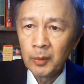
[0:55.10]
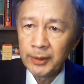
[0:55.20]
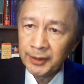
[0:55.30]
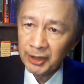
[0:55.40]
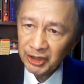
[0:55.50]

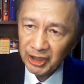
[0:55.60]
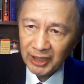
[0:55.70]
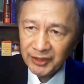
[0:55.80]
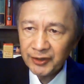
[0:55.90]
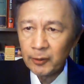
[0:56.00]
with
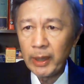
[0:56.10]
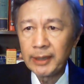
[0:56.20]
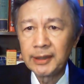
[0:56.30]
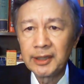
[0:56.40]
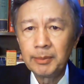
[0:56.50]
just the
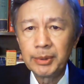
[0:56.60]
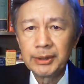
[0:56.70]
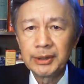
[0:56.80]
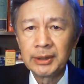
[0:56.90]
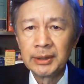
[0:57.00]
right
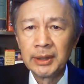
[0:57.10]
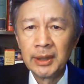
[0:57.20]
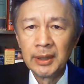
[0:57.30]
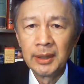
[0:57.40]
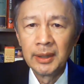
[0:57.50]
temperature.
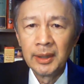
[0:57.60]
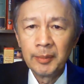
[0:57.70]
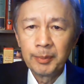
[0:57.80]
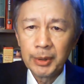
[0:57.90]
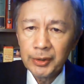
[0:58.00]

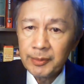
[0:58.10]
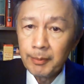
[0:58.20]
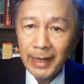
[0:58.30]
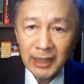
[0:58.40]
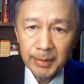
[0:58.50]
Both
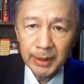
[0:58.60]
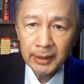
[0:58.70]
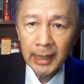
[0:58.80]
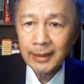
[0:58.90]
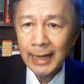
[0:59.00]

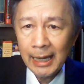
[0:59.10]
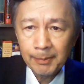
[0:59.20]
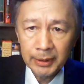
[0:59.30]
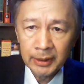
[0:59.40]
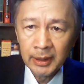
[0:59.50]
Manabe and
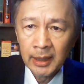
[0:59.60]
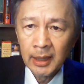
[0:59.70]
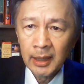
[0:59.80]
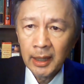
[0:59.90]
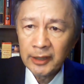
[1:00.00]
Happer,
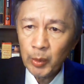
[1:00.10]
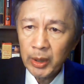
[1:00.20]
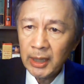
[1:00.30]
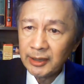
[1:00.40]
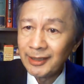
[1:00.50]
as
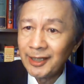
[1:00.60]
well as